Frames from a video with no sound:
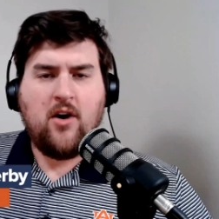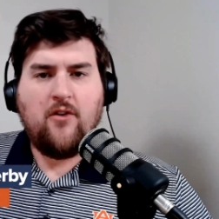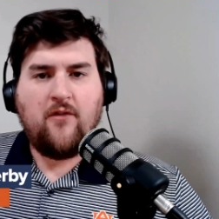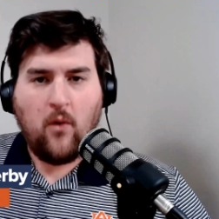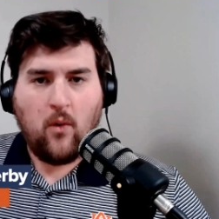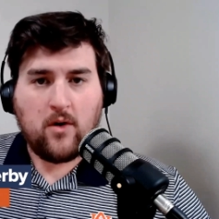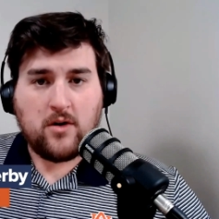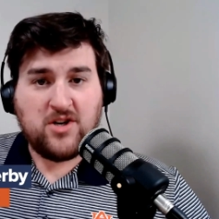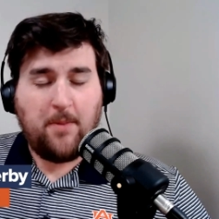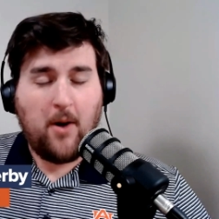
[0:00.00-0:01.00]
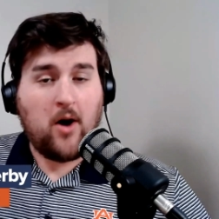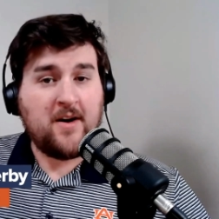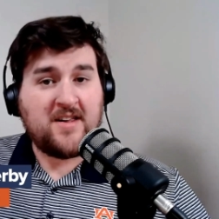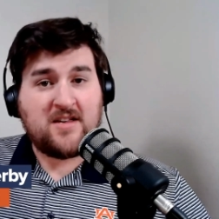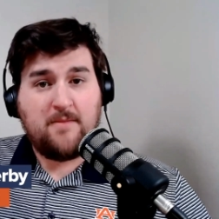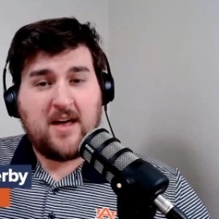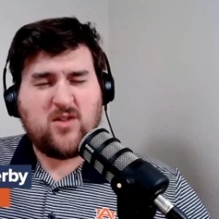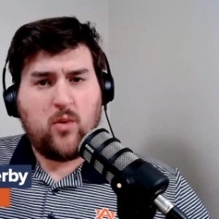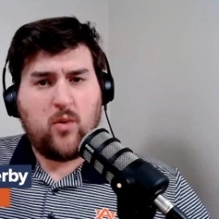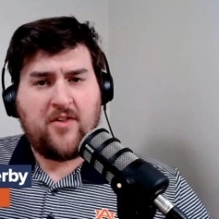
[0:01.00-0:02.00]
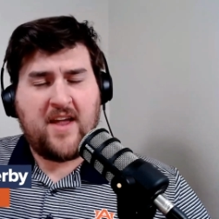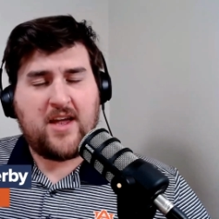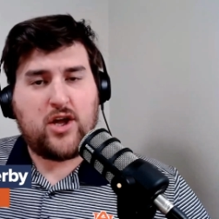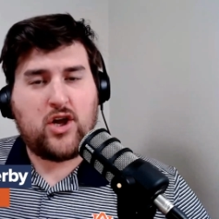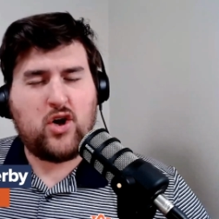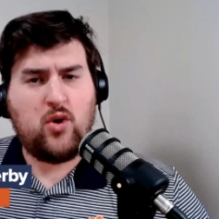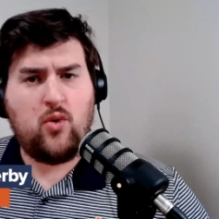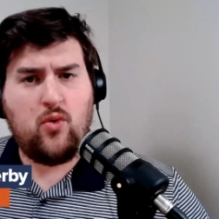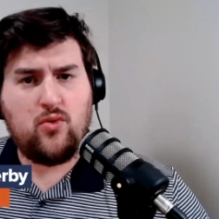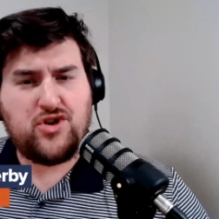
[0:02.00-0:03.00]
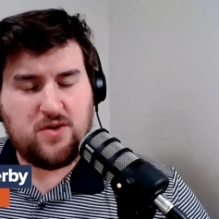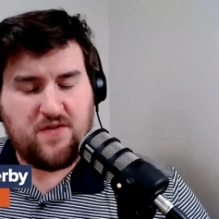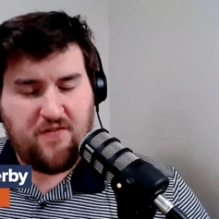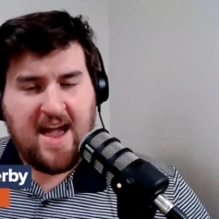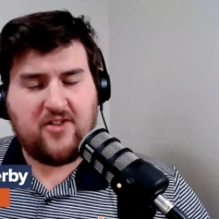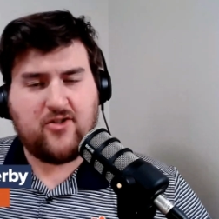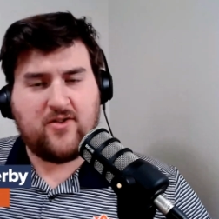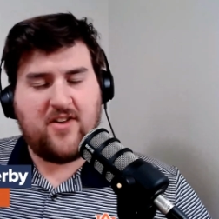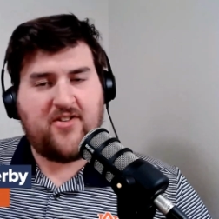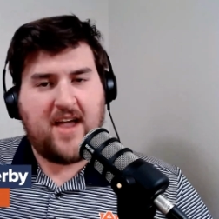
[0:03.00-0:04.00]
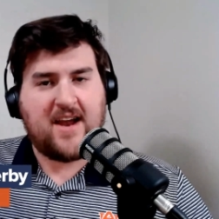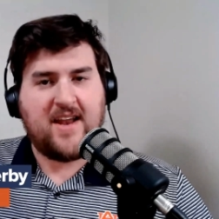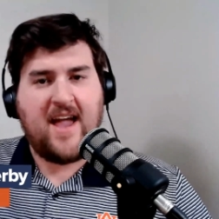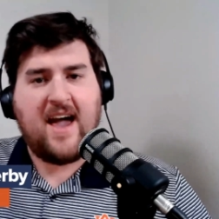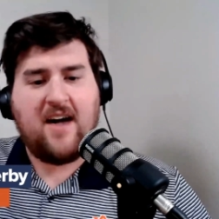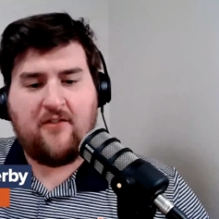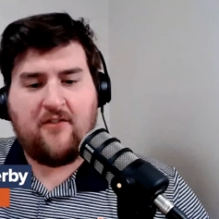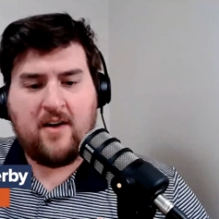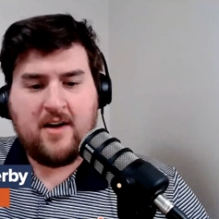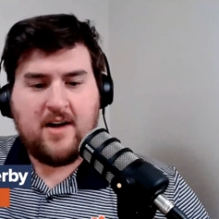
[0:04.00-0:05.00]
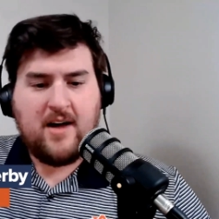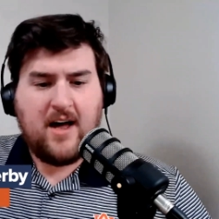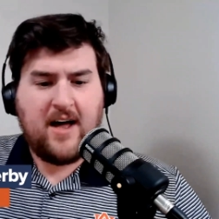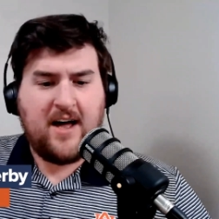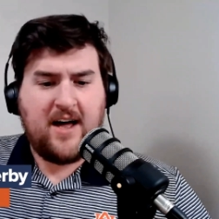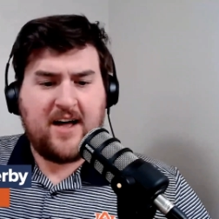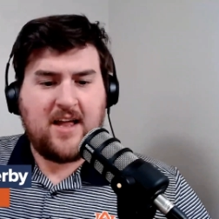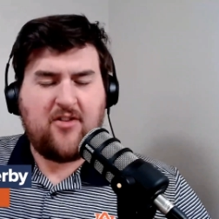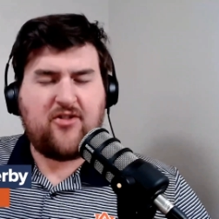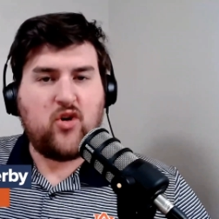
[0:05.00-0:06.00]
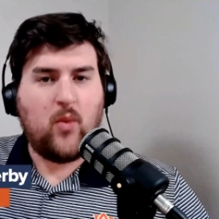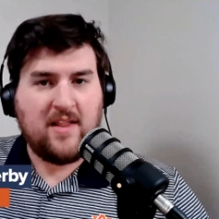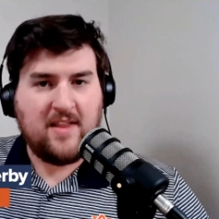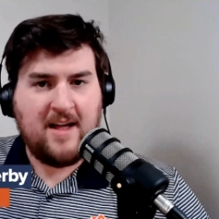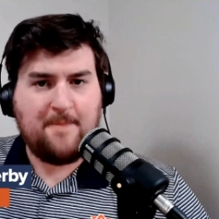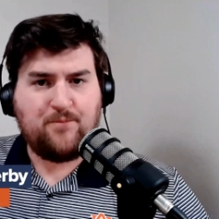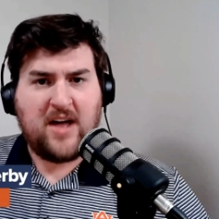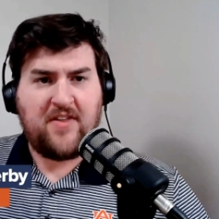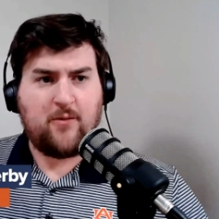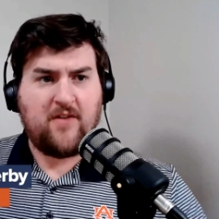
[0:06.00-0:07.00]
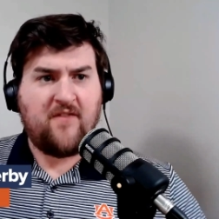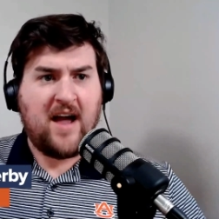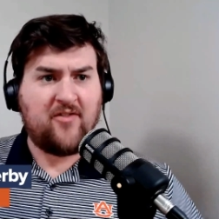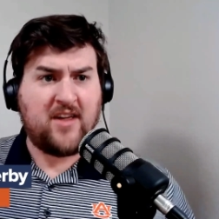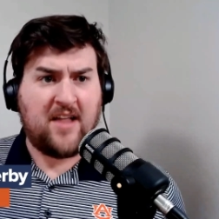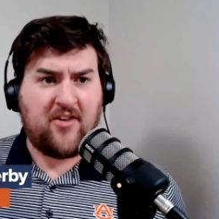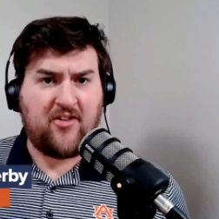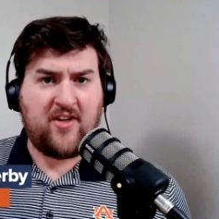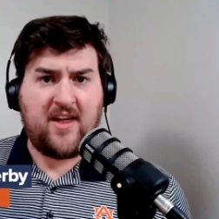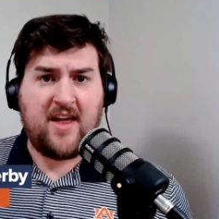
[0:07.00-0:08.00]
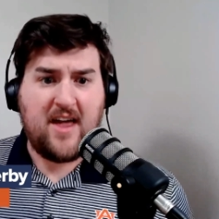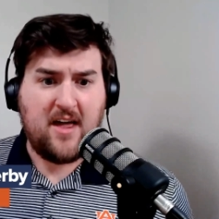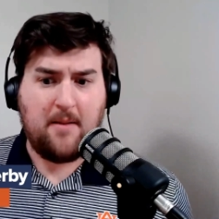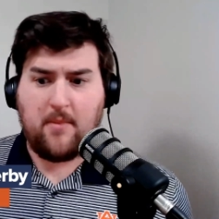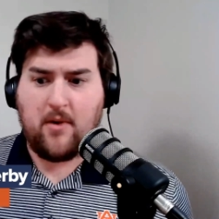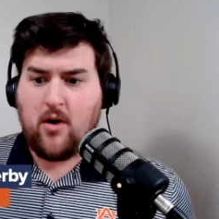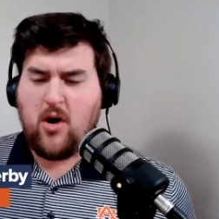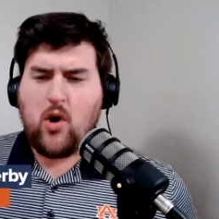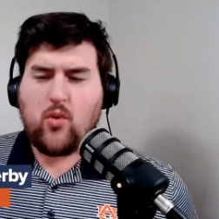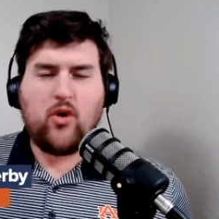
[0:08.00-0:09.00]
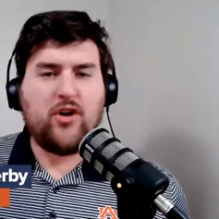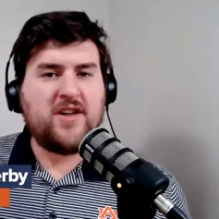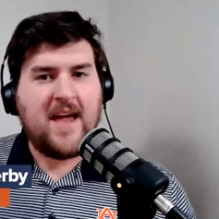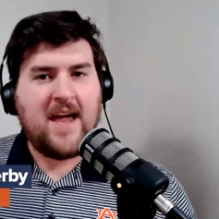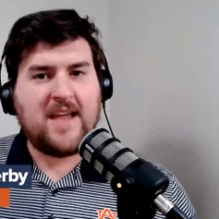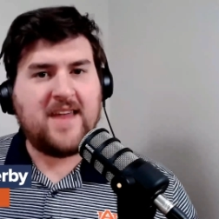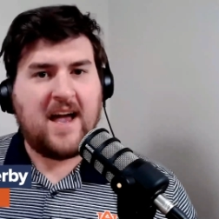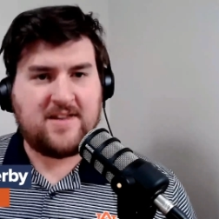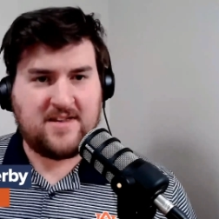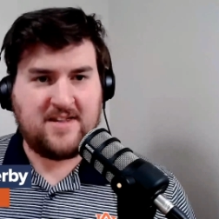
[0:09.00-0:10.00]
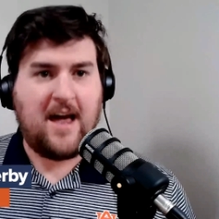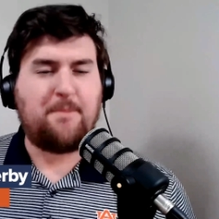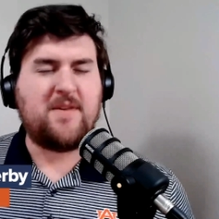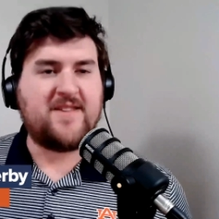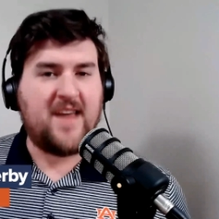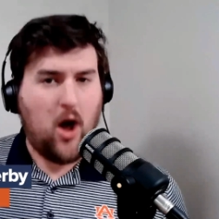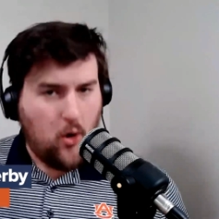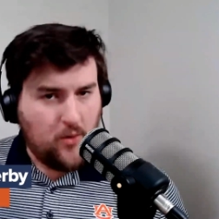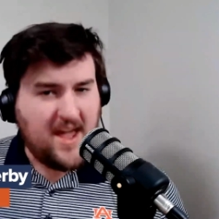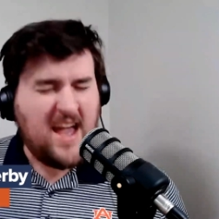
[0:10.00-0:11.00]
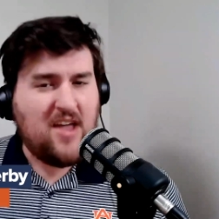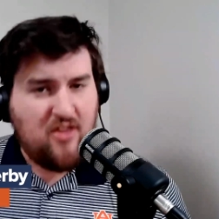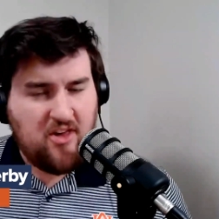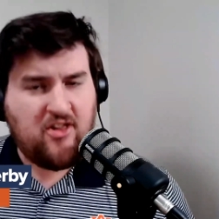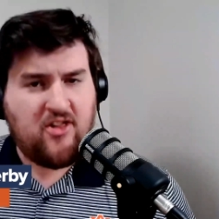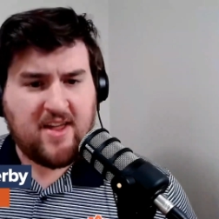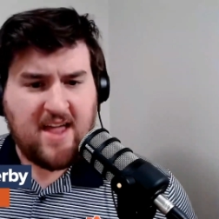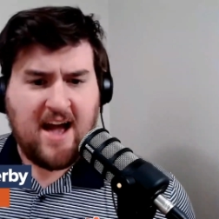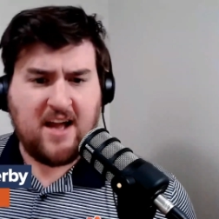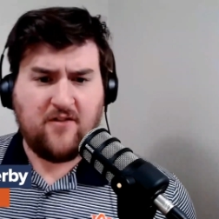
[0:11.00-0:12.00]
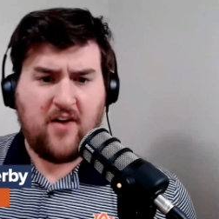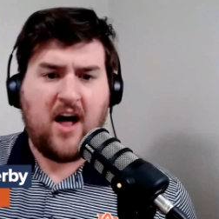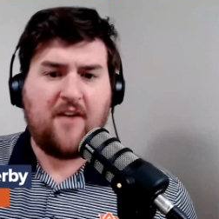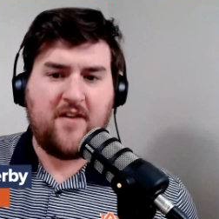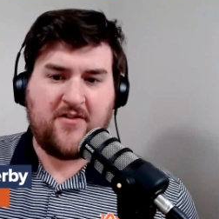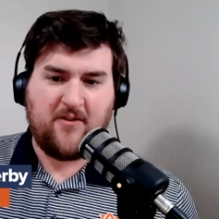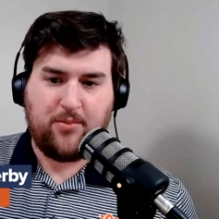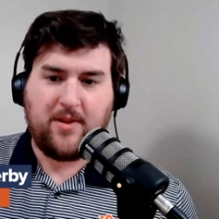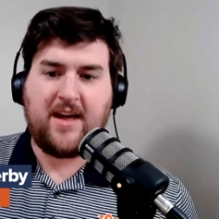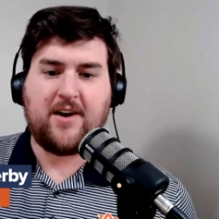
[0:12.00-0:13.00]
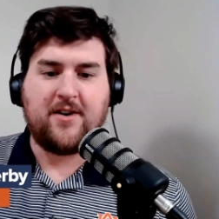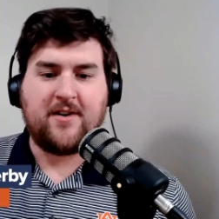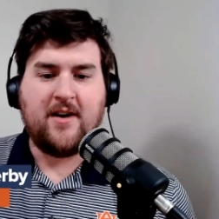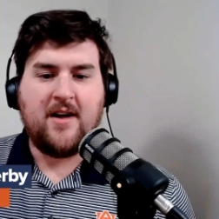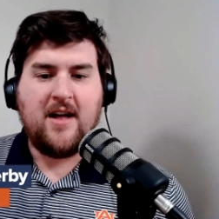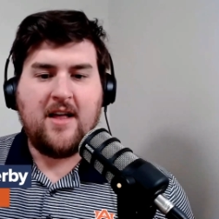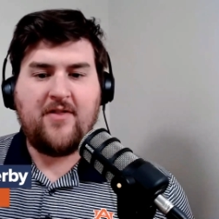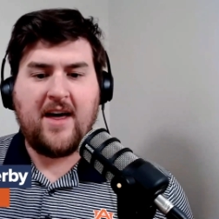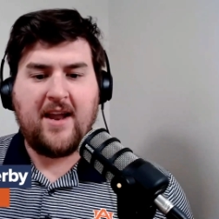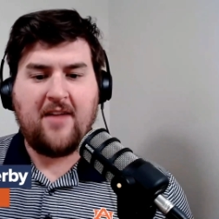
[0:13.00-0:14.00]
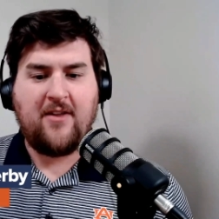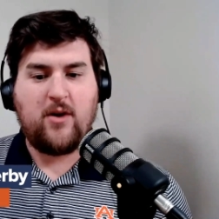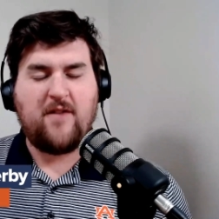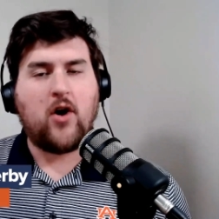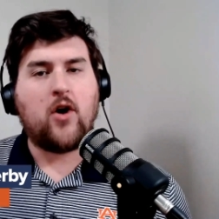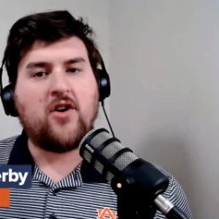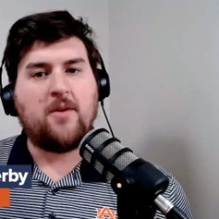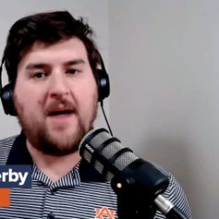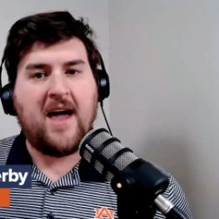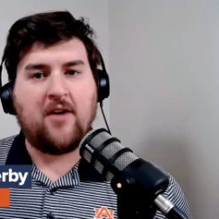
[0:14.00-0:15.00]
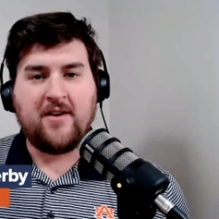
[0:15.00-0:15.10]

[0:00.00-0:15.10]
Jabari Smith was a huge factor in the second half against ULM. I think we finally got to see him really take that step and say, okay, this is the kind of offensive player that we've heard about